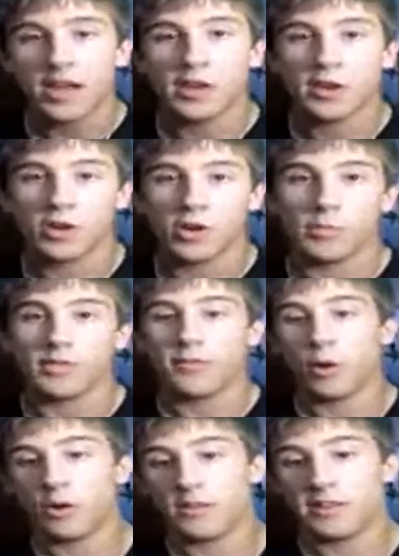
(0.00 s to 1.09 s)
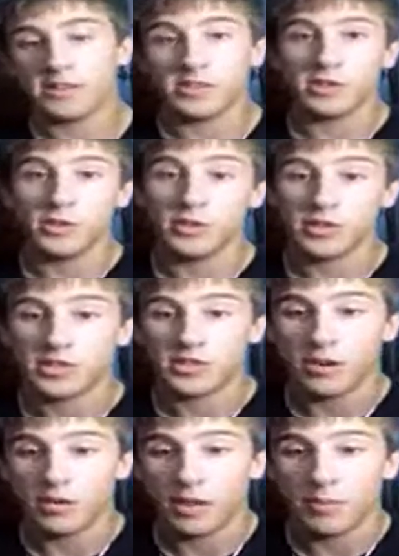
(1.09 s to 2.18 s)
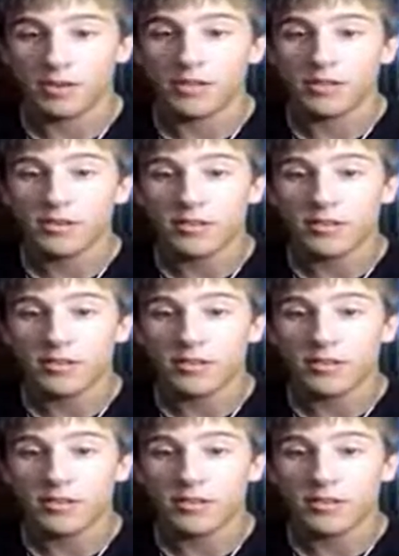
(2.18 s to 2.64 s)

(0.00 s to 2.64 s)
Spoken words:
you can open the folder. This is new to Snow Leopard.